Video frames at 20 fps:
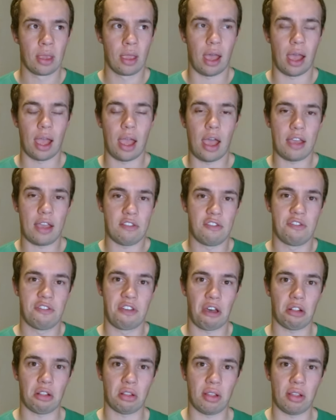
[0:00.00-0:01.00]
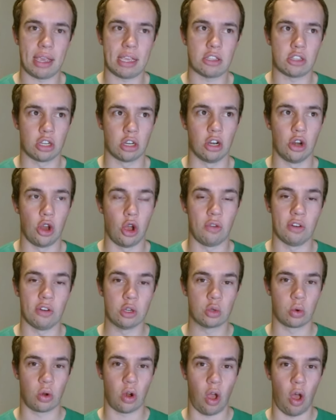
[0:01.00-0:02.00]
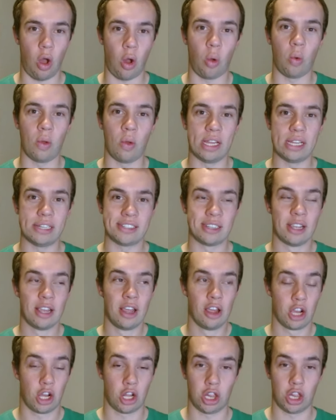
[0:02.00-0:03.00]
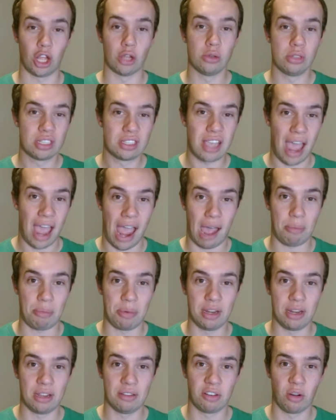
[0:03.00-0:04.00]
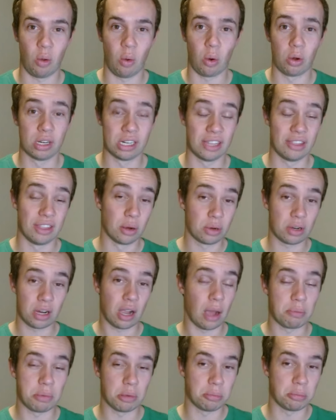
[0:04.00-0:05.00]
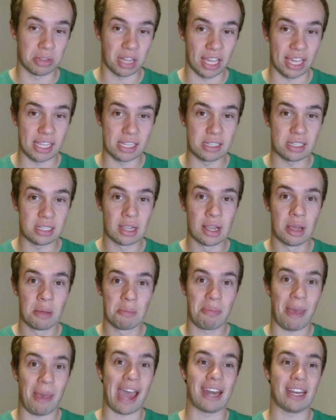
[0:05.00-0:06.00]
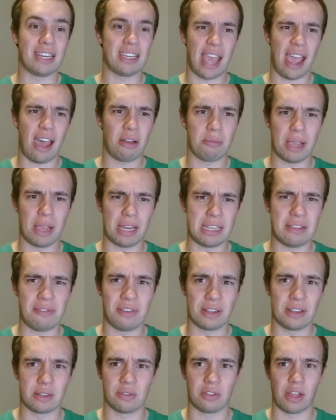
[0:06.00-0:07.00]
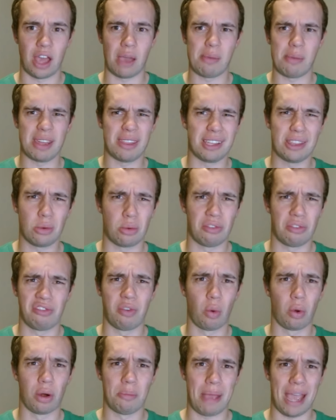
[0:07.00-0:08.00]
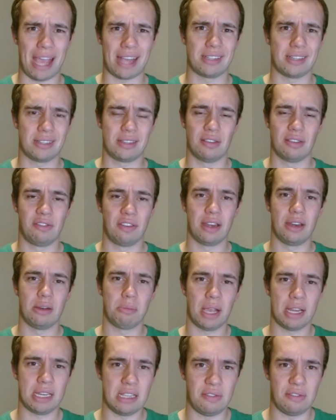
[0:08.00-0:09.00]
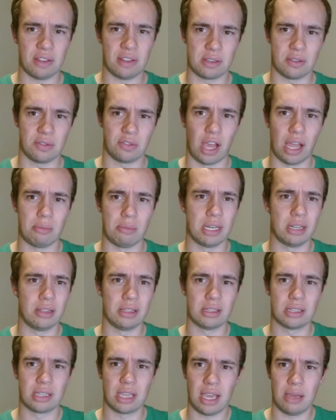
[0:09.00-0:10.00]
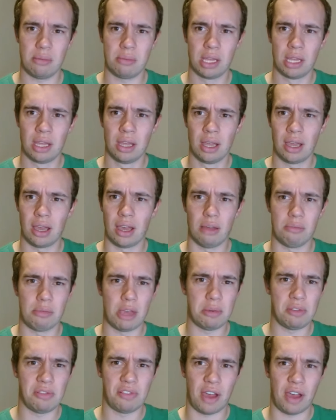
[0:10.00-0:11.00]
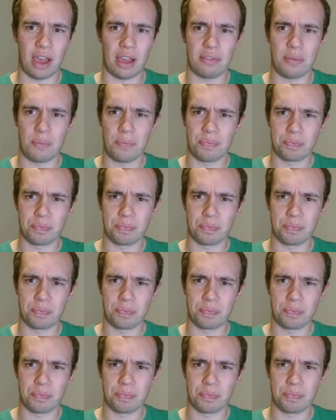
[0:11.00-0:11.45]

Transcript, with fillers: I, I felt like turnovers were always close to happening for Oregon. There were a couple plays batted down by defensive linemen. I think there were four passes defended by defensive linemen in this game, uh, maybe five.